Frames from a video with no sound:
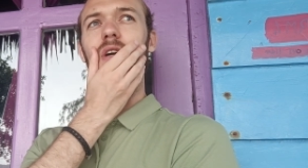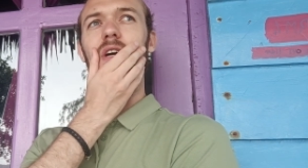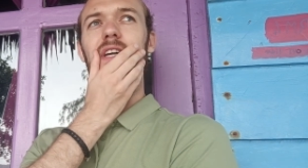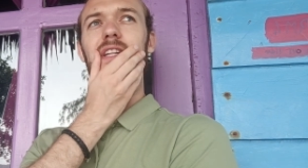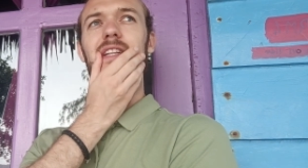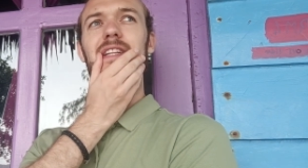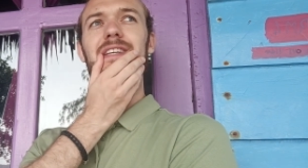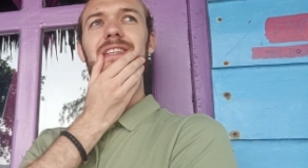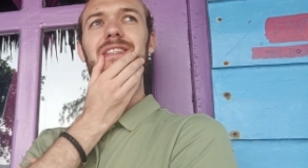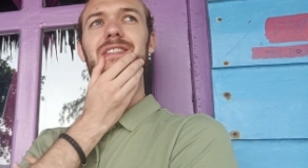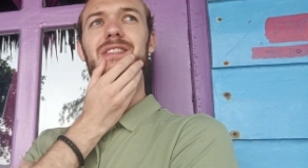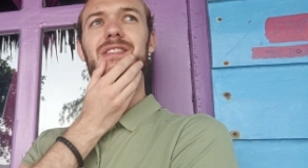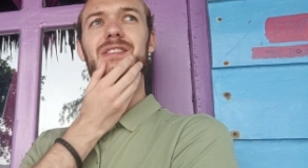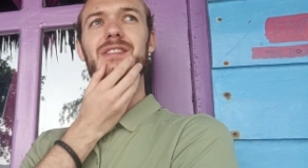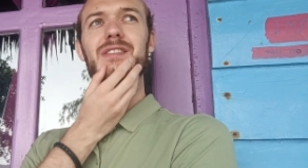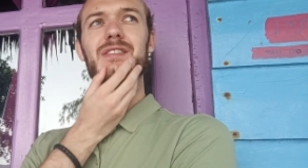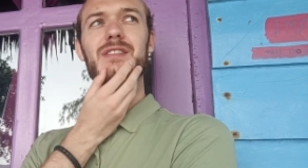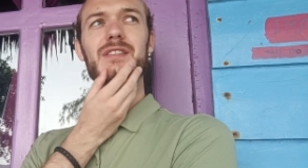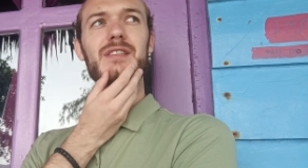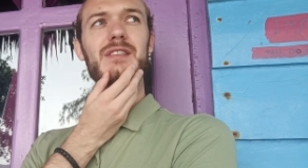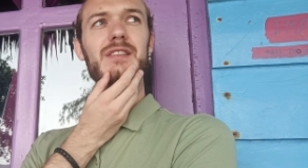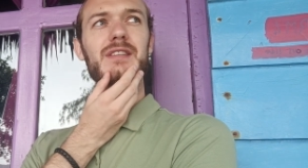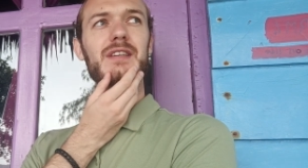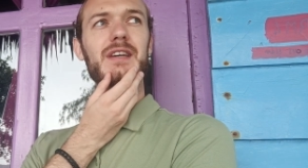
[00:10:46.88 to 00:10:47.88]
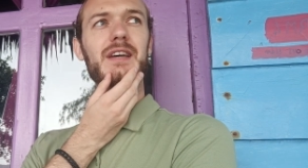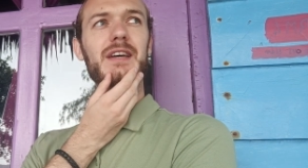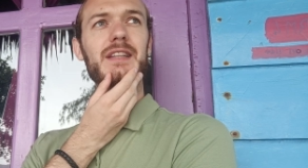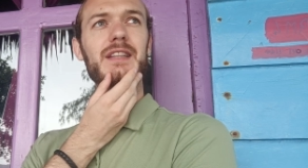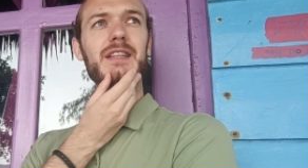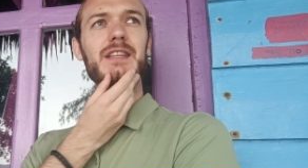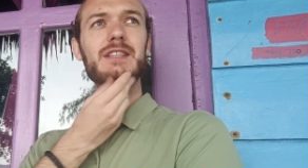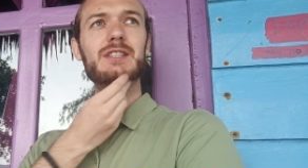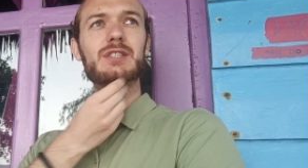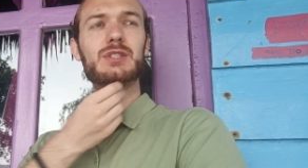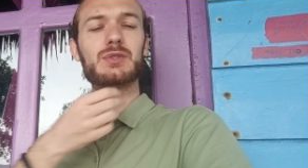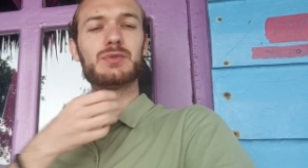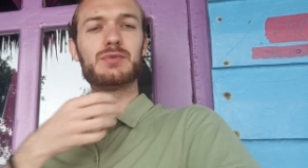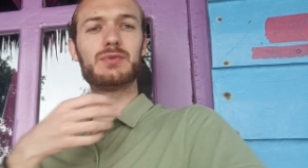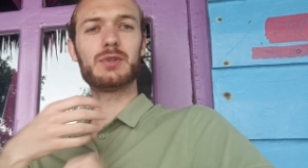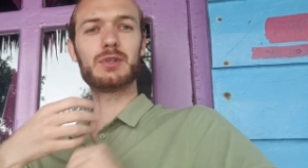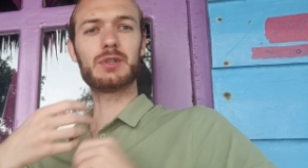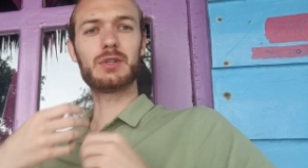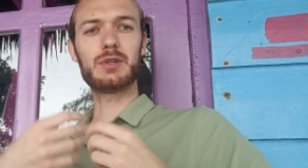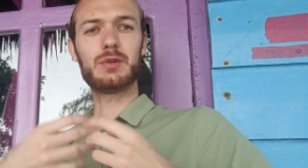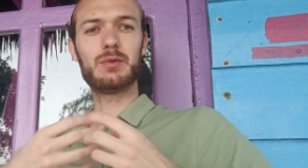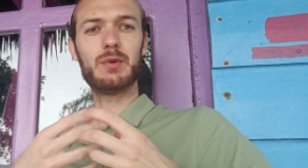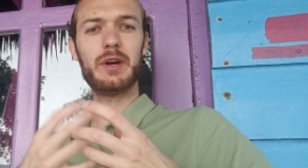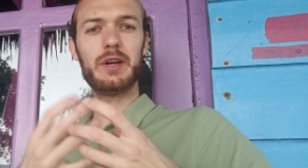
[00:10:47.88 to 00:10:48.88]
At least
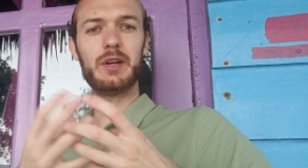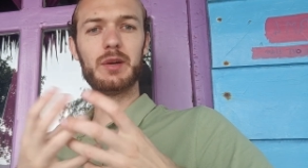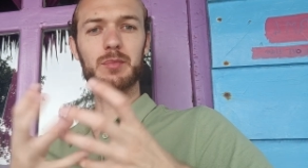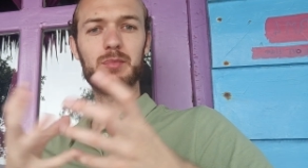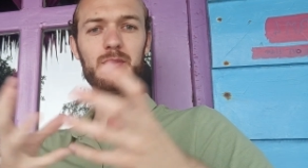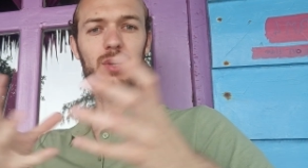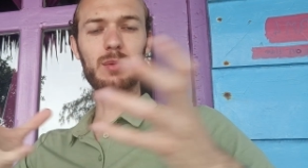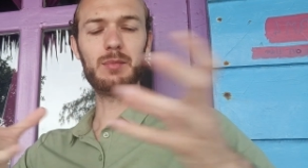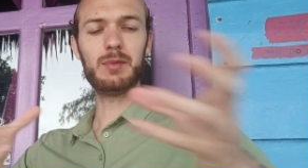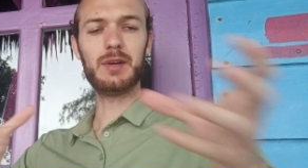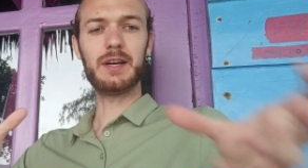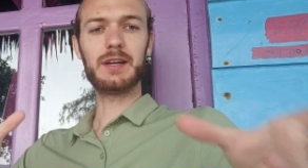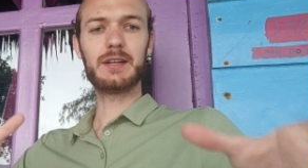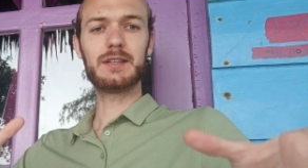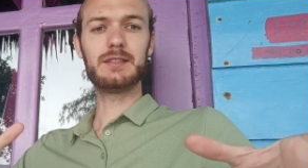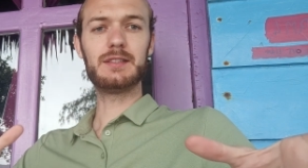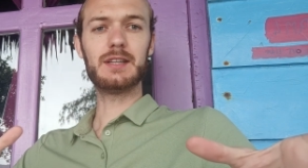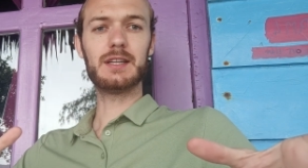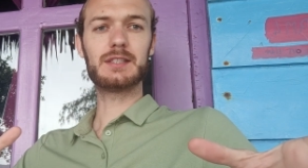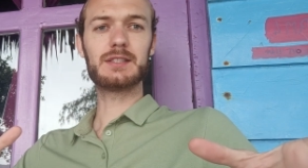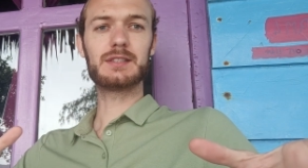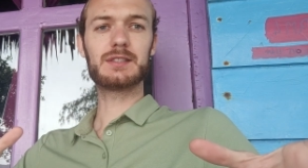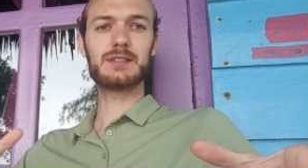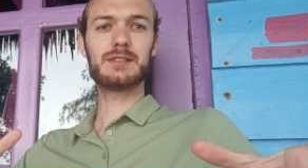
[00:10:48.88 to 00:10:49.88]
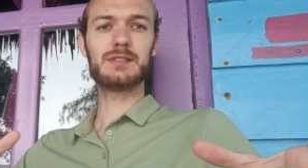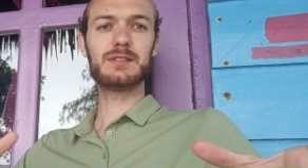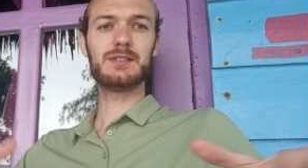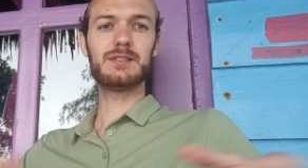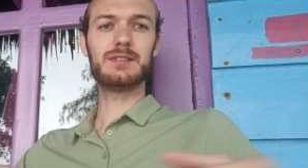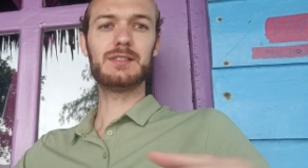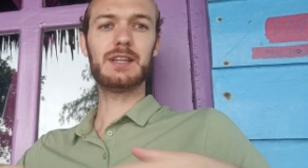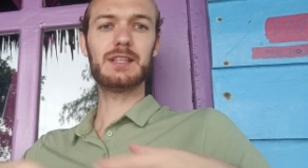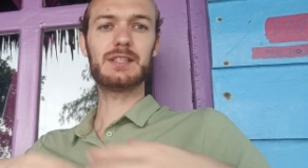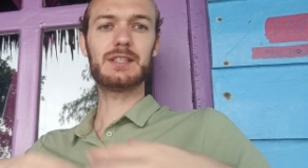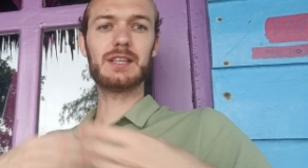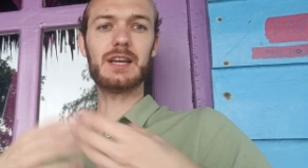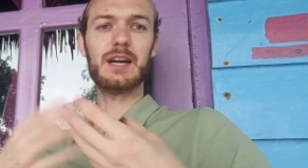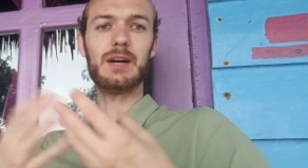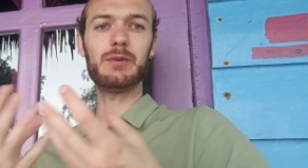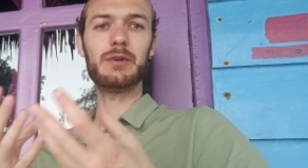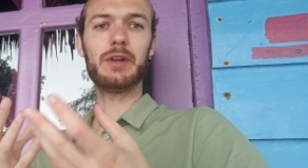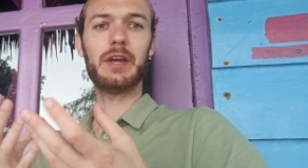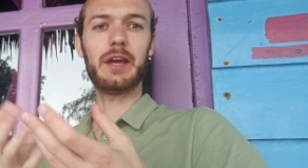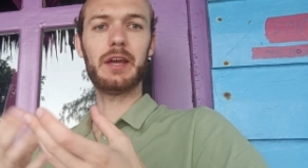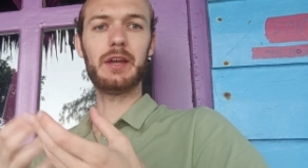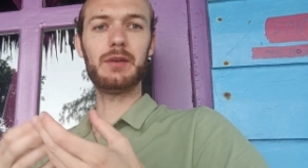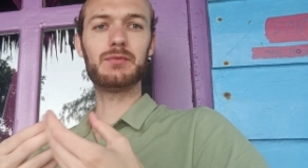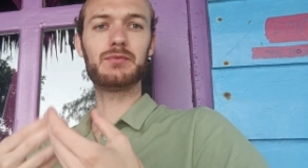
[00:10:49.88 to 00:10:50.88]
for the greater public, that's how
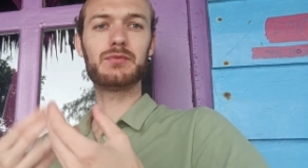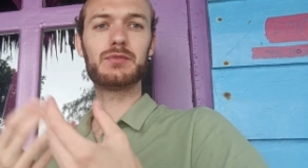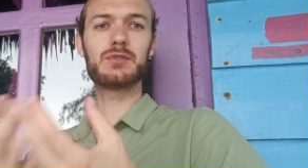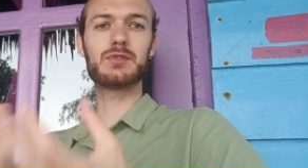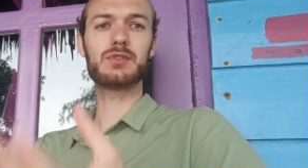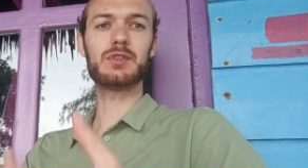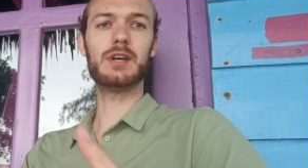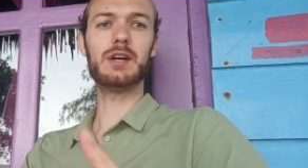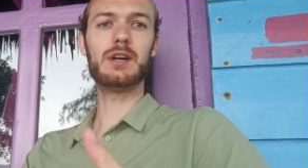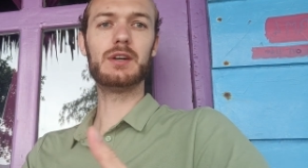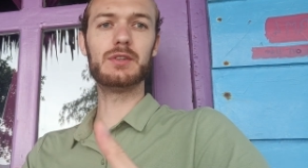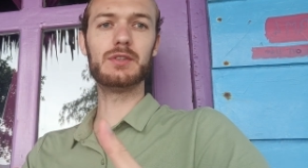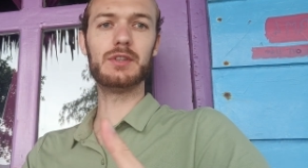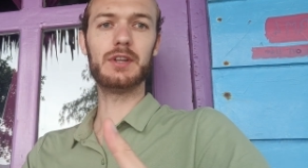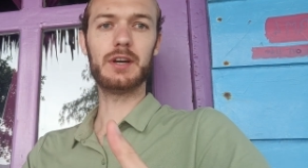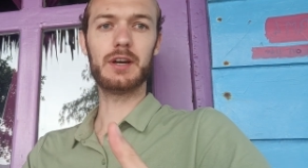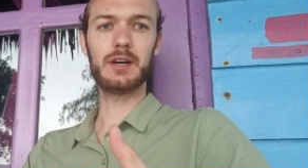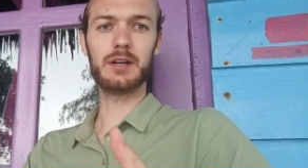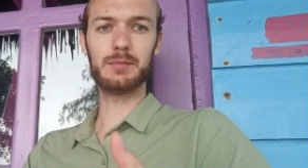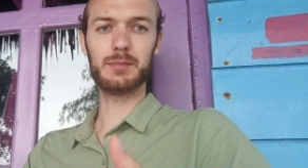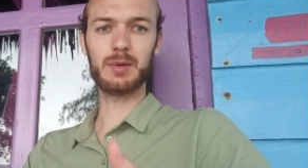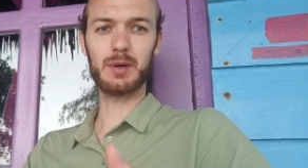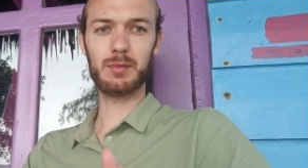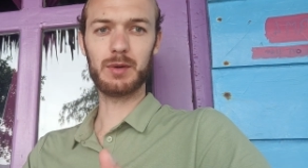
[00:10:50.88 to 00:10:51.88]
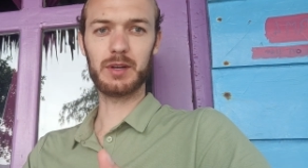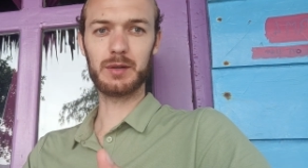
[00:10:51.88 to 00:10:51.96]
they sell their